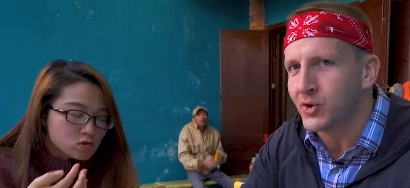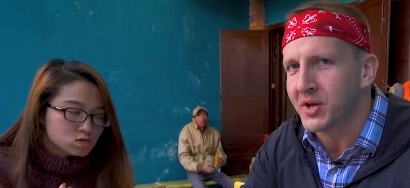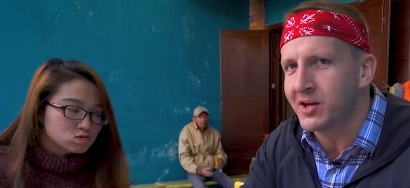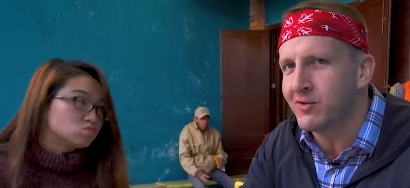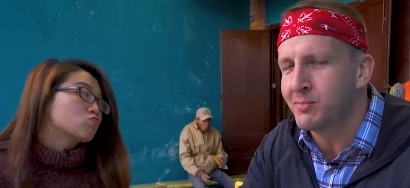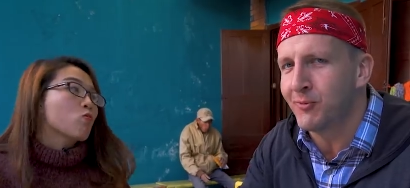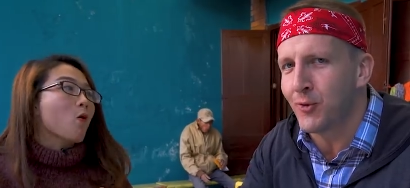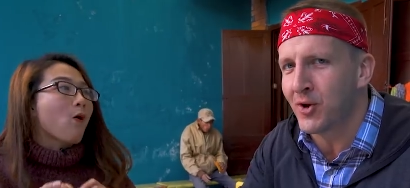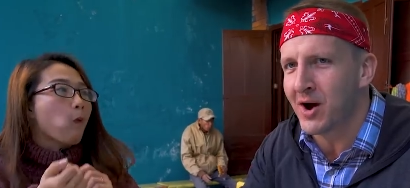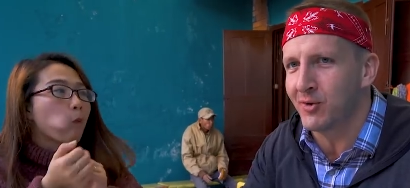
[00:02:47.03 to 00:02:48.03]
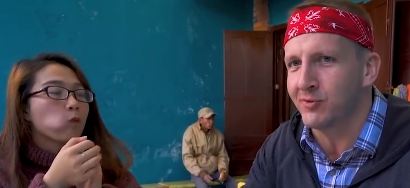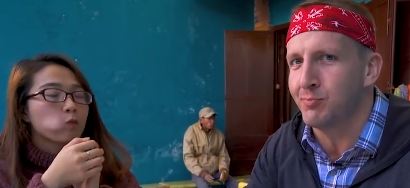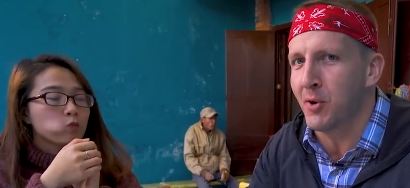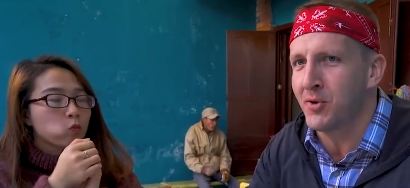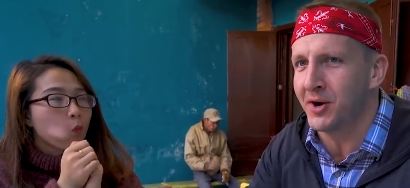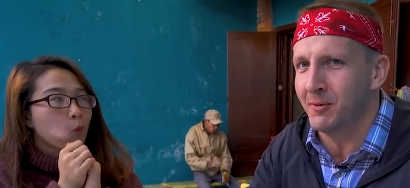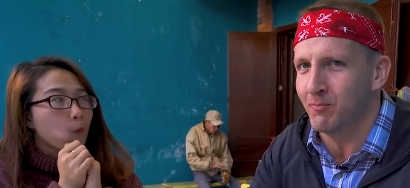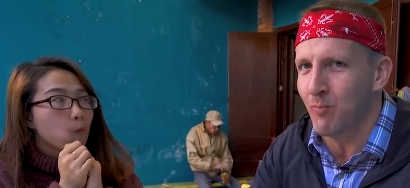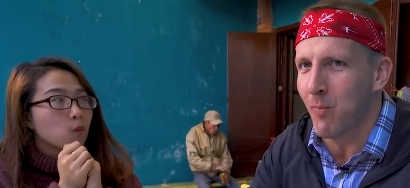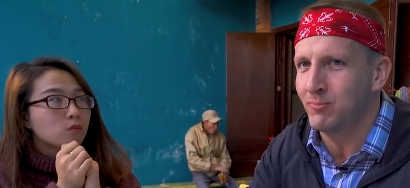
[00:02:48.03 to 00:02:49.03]
Speaker 1: So even before I was
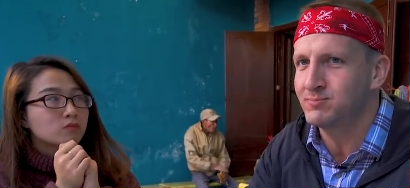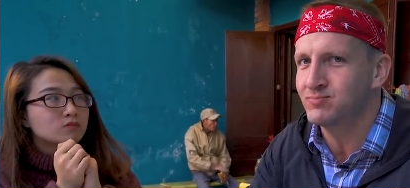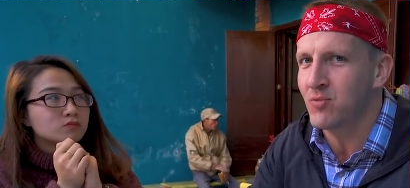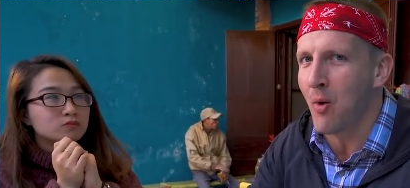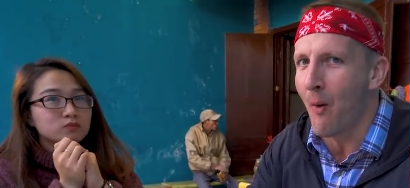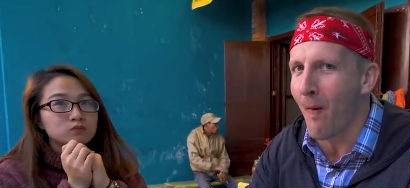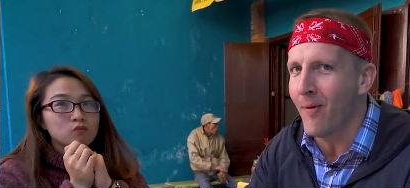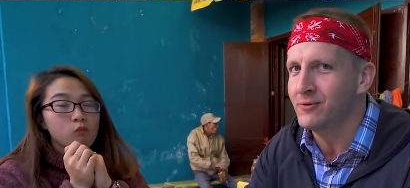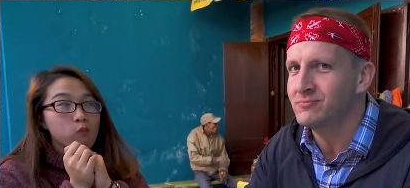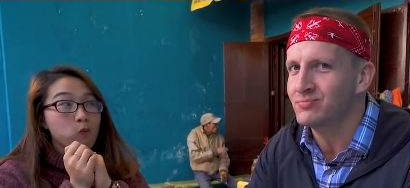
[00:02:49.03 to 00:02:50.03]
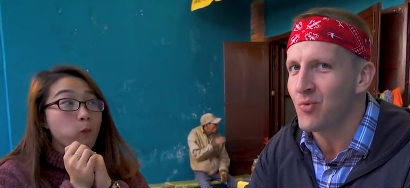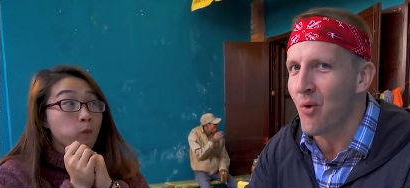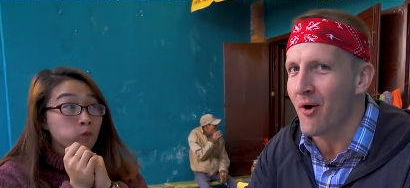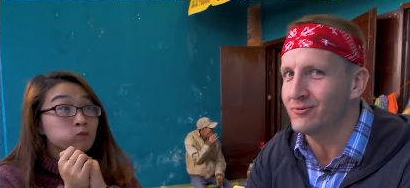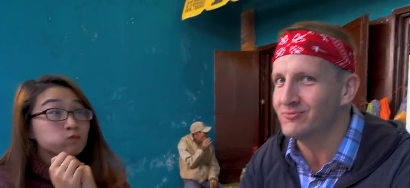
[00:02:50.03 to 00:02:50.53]
born, Mm-hmm.